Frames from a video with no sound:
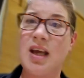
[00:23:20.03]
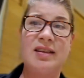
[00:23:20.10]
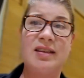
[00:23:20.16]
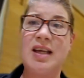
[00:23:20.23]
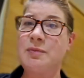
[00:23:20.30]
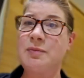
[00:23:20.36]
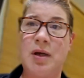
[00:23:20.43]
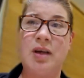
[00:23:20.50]

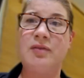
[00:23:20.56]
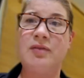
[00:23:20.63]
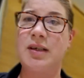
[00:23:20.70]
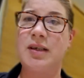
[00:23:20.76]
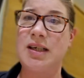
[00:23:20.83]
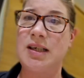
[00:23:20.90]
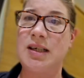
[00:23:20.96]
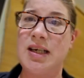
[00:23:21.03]
That's
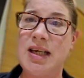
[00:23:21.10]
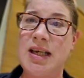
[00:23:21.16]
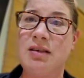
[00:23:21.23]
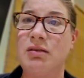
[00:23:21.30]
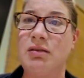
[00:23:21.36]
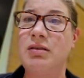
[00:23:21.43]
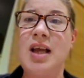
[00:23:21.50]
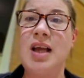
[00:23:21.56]
perfectly
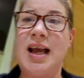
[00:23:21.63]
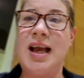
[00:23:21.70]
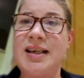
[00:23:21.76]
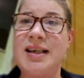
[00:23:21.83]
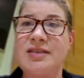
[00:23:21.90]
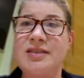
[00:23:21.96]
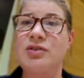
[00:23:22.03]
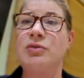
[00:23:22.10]
legal. And
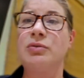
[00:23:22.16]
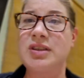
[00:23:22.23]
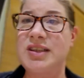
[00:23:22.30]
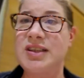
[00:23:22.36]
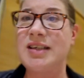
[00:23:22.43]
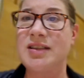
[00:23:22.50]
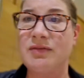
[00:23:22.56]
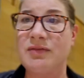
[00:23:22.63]
it's called the
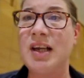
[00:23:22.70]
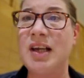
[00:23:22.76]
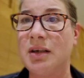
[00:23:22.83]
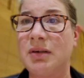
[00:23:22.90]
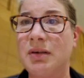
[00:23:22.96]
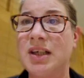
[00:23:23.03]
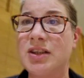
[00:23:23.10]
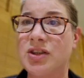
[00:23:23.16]
data
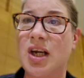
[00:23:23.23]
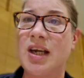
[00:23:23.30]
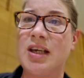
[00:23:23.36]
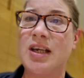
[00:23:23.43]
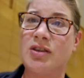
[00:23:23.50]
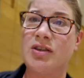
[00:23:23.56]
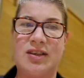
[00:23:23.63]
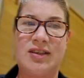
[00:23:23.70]
value
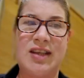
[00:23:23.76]
exchange.